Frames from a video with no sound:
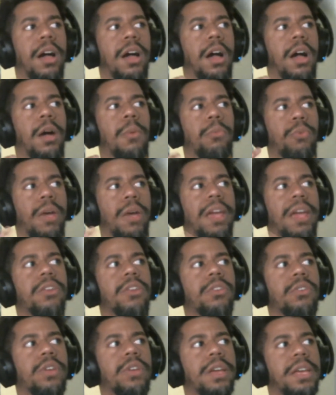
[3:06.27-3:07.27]

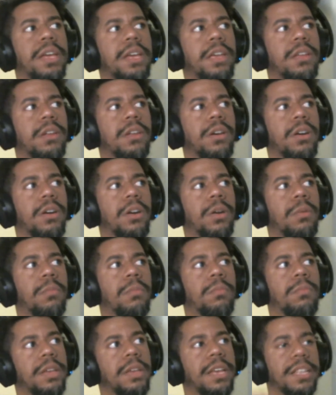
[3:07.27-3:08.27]
Reiner
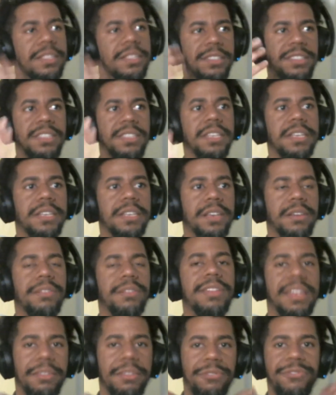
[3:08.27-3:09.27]
and Zeke,
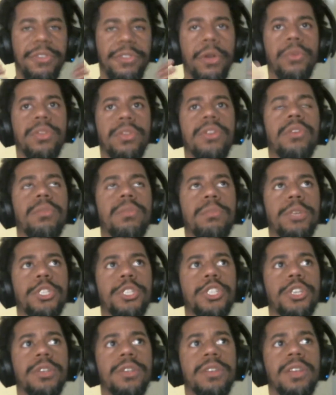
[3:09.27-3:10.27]
they failed in their
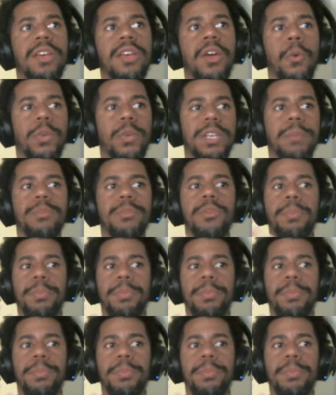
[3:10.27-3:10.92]
mission, which